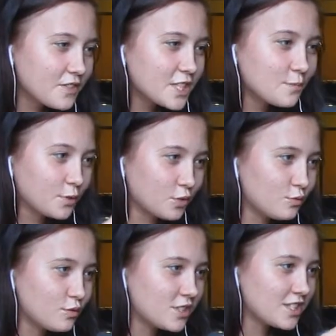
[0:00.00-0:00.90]
these
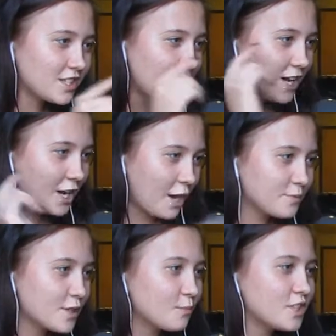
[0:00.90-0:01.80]
balloons up
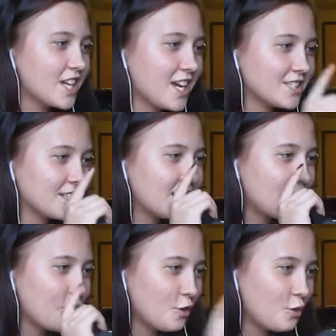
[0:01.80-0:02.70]
someone's ass,
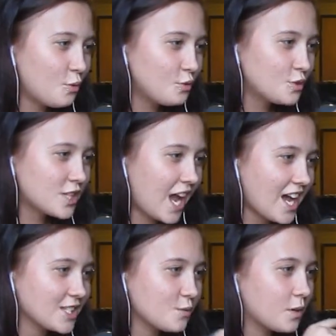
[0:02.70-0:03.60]
whose
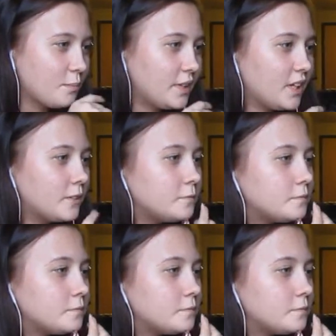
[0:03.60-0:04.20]
ass would it be?